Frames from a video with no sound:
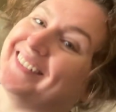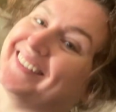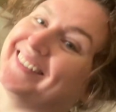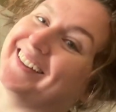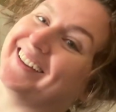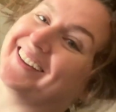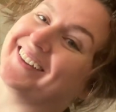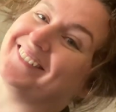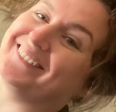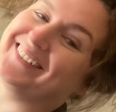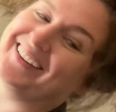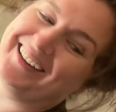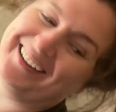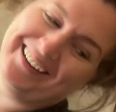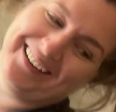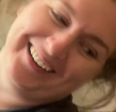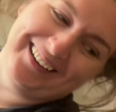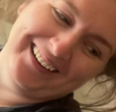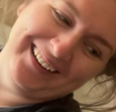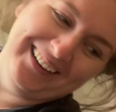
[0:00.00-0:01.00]
Look at me.
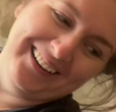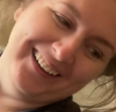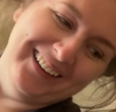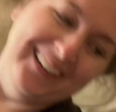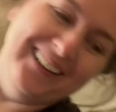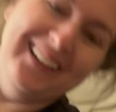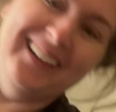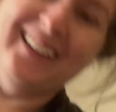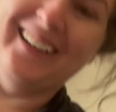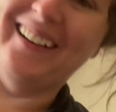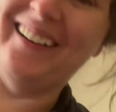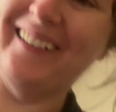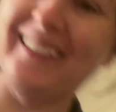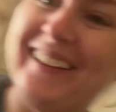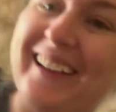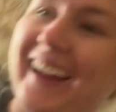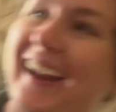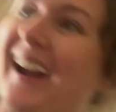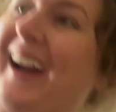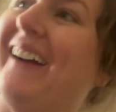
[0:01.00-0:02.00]

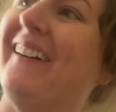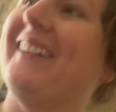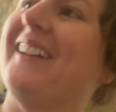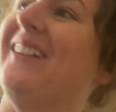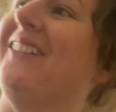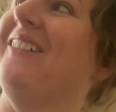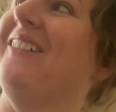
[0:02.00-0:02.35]
Okay, I'm gonna